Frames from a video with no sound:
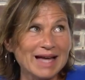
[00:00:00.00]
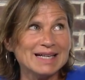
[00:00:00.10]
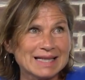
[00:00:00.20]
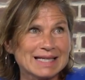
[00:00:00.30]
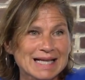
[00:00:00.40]

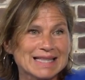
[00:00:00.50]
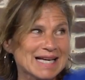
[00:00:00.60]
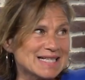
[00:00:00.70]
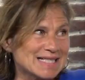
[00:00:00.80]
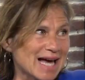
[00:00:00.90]
anything that
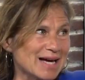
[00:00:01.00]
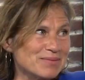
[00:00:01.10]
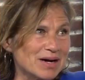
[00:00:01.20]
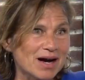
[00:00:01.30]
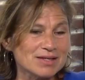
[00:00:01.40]
they
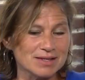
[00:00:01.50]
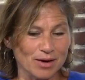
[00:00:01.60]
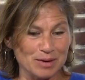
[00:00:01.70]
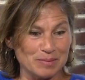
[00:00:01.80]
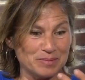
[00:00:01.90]
say because
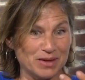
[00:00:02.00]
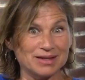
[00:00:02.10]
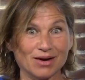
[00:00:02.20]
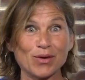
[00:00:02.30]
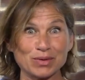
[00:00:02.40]

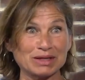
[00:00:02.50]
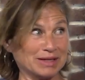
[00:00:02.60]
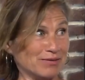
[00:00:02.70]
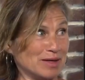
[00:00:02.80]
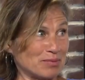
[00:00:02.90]
they are the
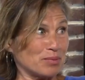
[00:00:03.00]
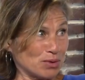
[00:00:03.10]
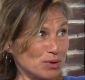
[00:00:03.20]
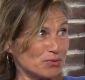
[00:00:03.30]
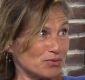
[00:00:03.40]
living
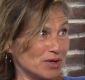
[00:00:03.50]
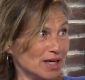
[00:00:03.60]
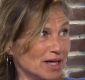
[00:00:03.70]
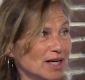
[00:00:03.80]
proof.